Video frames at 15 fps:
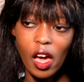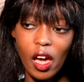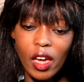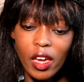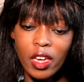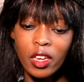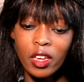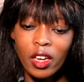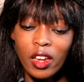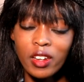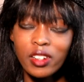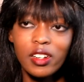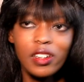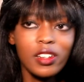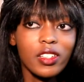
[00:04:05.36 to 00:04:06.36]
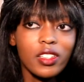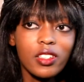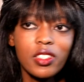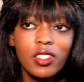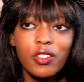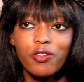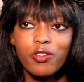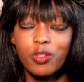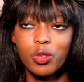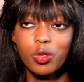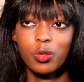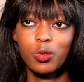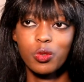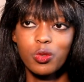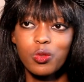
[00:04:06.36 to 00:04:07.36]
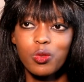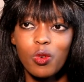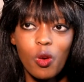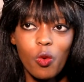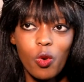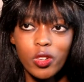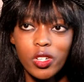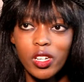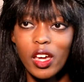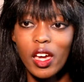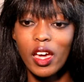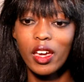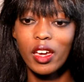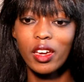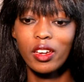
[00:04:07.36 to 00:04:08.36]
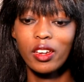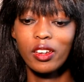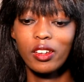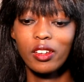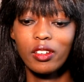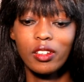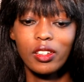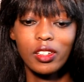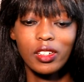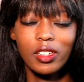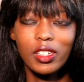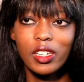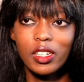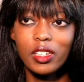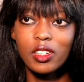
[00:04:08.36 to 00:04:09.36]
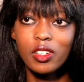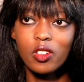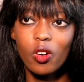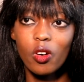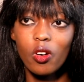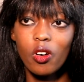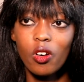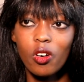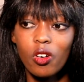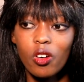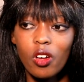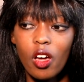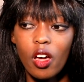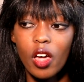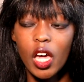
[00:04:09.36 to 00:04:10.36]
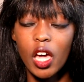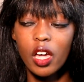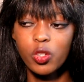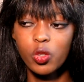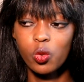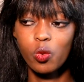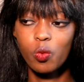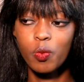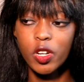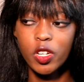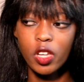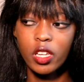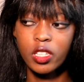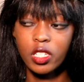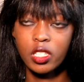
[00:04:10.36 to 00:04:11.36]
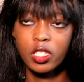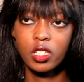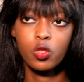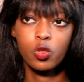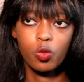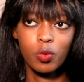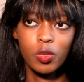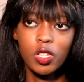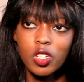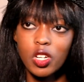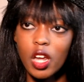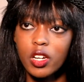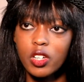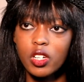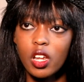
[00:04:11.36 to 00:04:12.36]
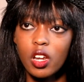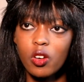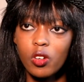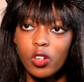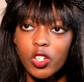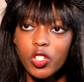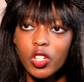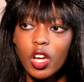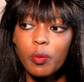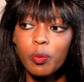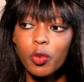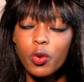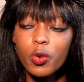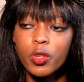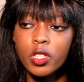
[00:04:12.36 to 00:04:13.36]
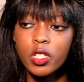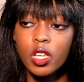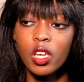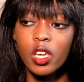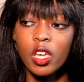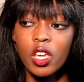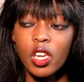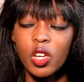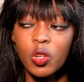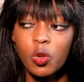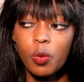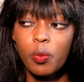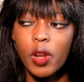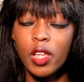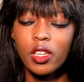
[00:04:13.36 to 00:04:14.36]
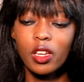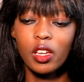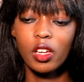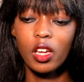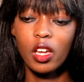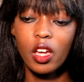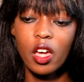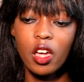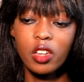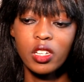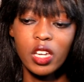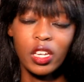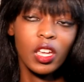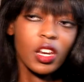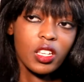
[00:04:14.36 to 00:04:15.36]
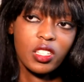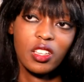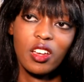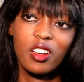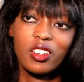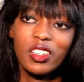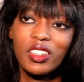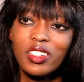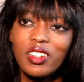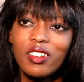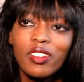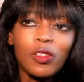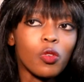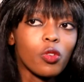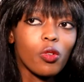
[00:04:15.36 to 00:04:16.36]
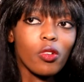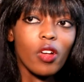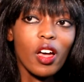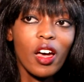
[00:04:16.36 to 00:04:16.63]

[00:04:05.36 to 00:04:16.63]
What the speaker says: I can't really say for sure what I did or to bridge that knowledge gap, because playing Tekken as a kid, no